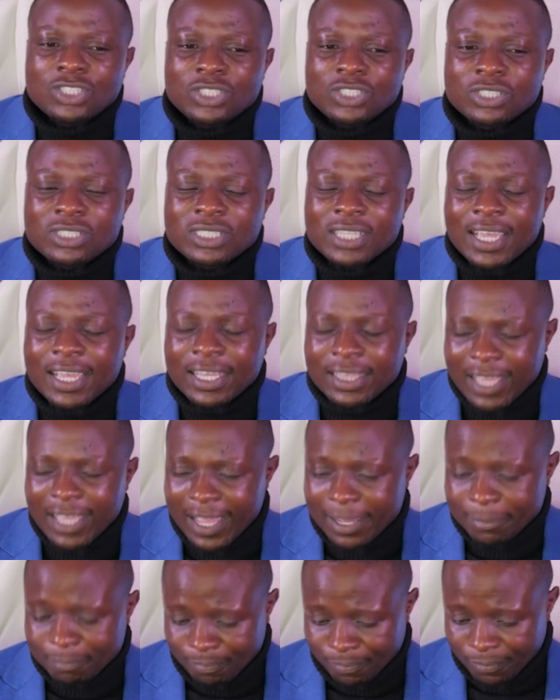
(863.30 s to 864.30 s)
just say
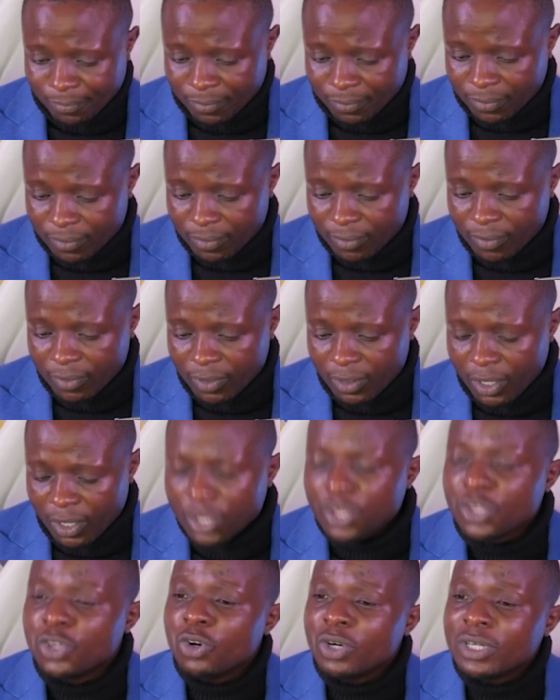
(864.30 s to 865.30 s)
that
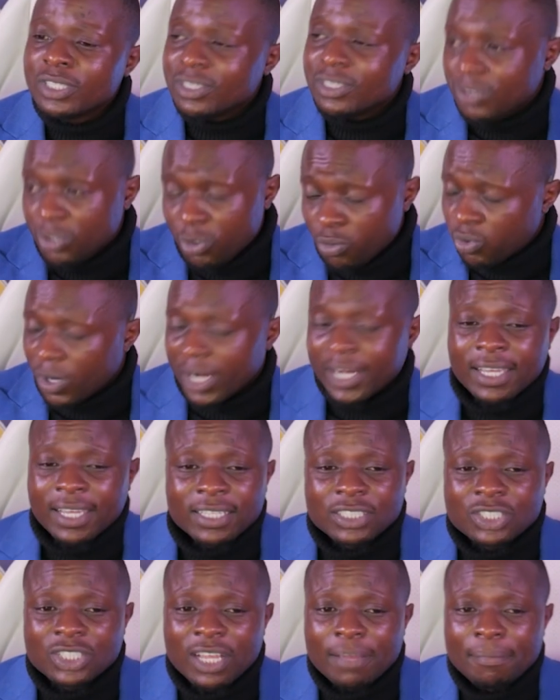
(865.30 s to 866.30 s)
you're you running a
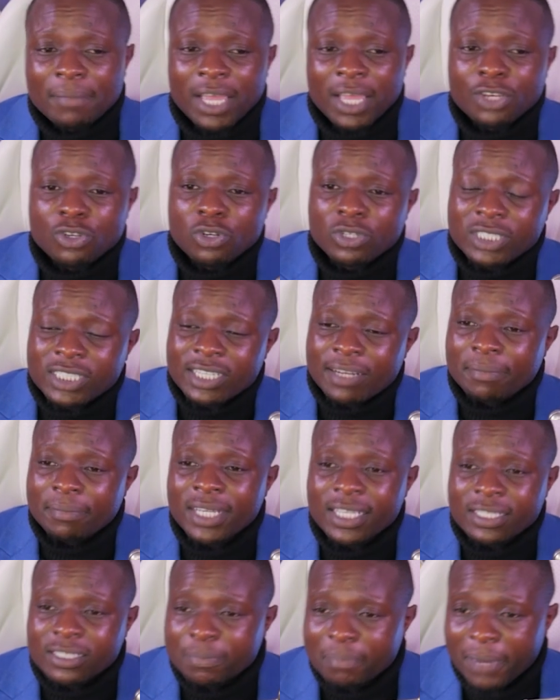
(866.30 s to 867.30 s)
gym and your gym
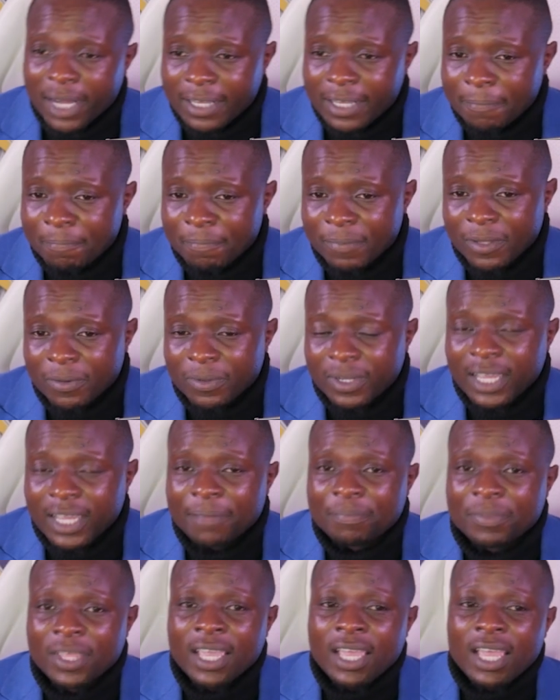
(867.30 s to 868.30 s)
needs money,
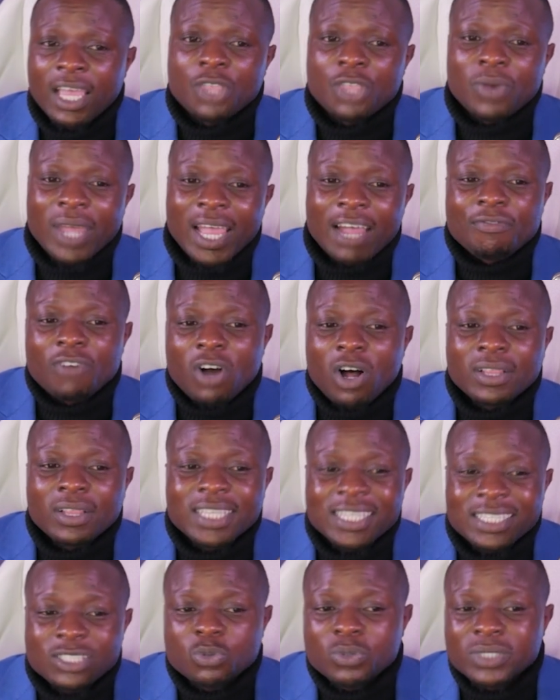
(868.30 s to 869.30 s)
okay? And you have all
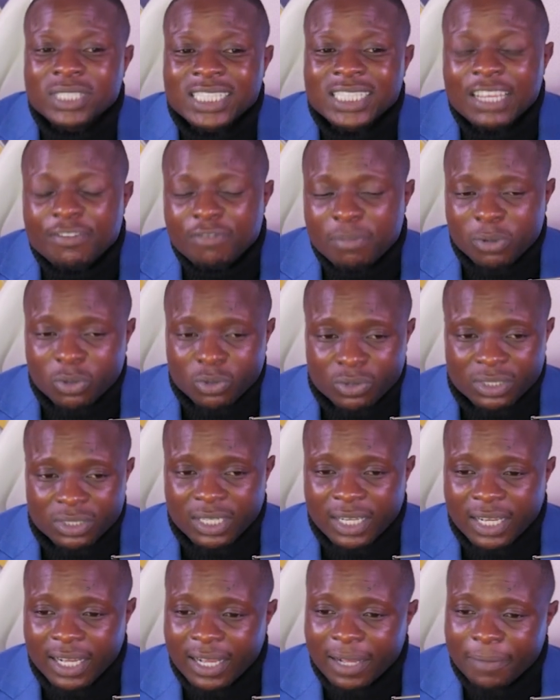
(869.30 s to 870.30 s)
these receivables,
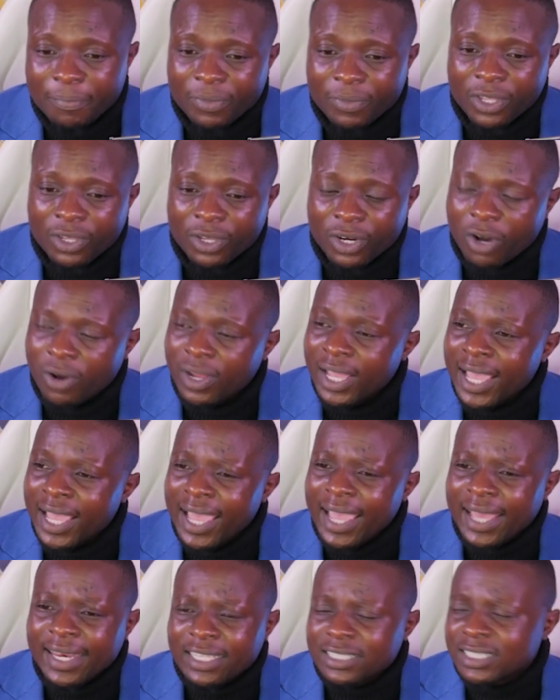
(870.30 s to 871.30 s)
um, you know,
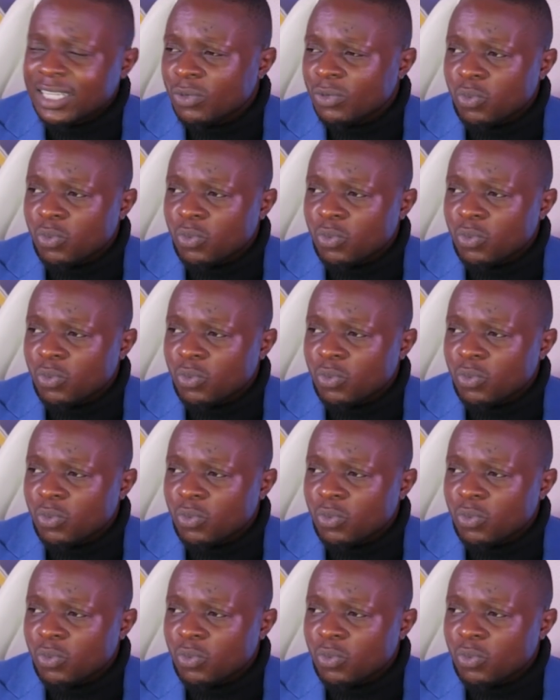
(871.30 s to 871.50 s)
and this can